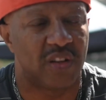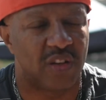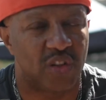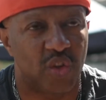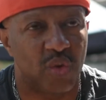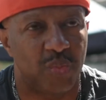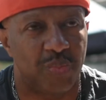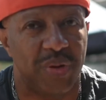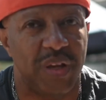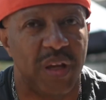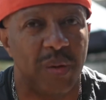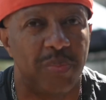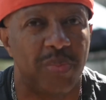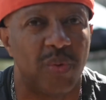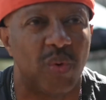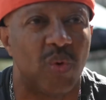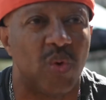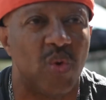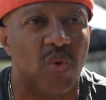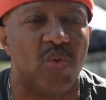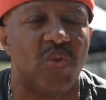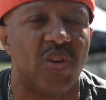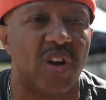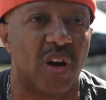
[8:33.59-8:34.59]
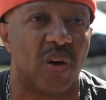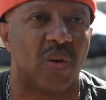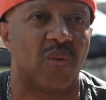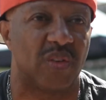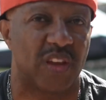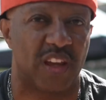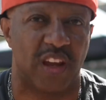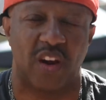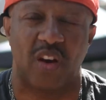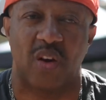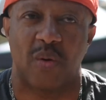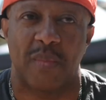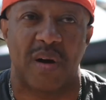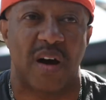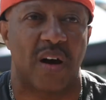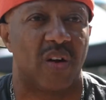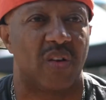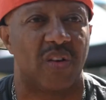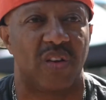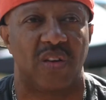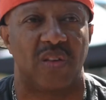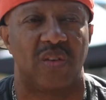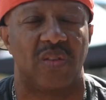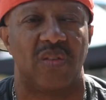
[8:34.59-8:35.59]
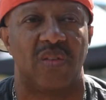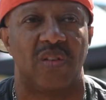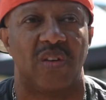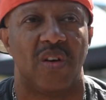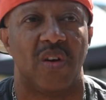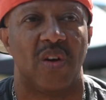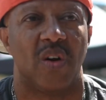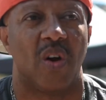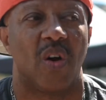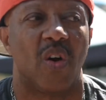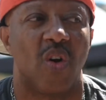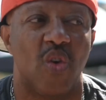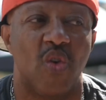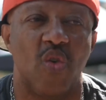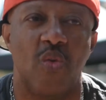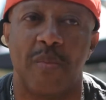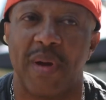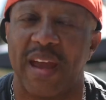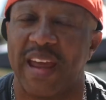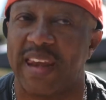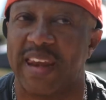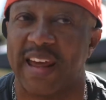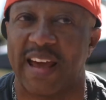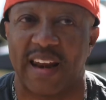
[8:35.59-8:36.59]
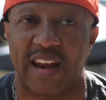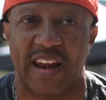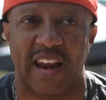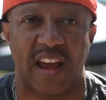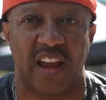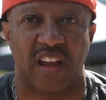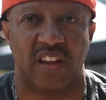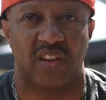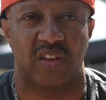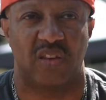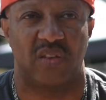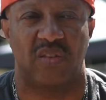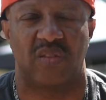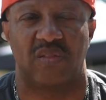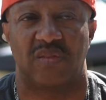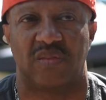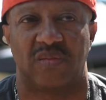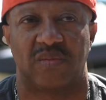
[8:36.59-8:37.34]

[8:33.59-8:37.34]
to people who don't care about me or who may not like you.